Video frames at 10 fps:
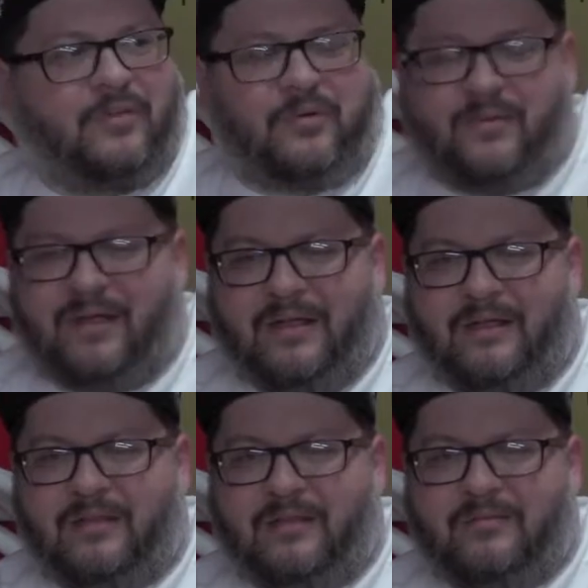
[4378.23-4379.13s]
way,
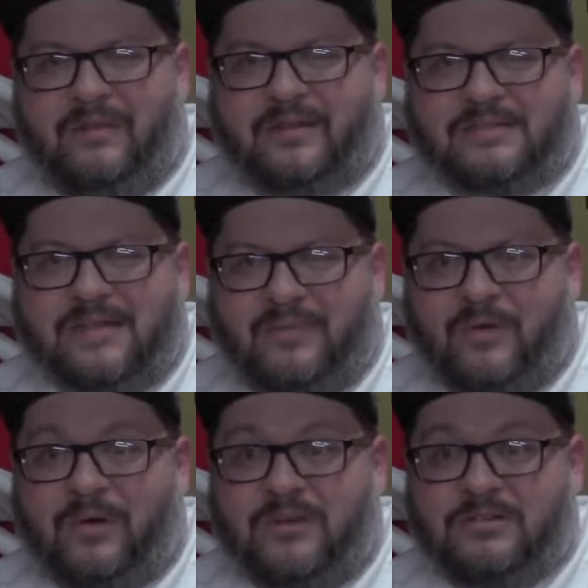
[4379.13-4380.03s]
because I mean,
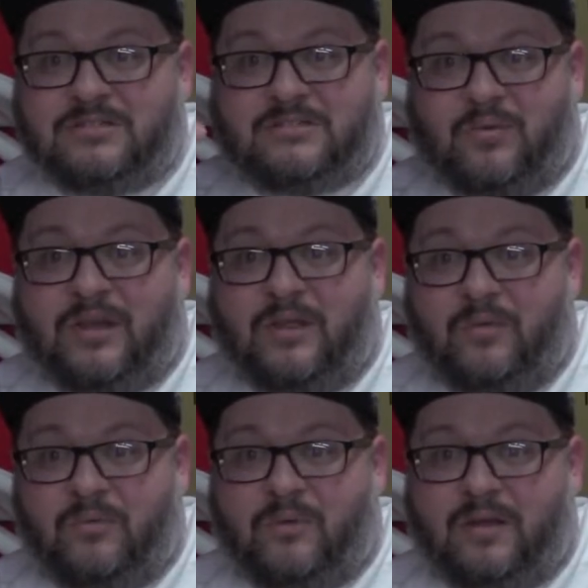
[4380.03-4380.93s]
when
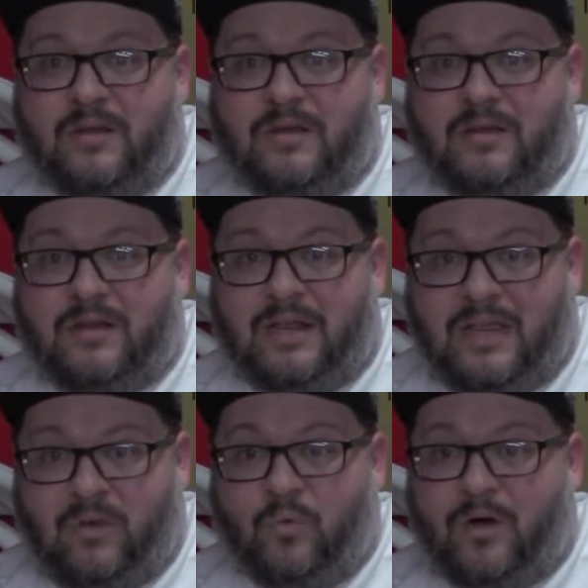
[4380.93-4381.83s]
he
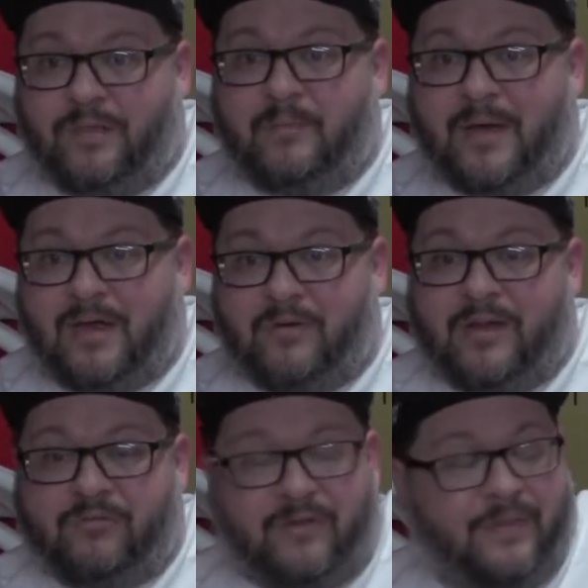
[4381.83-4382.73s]
won the battle and he
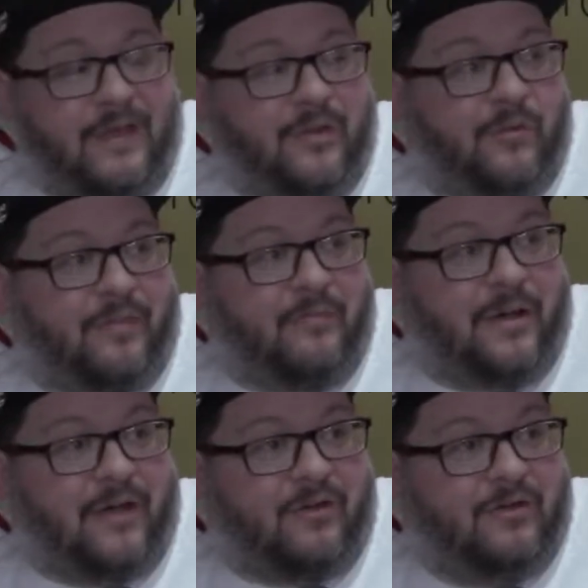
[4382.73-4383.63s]
found out he won the battle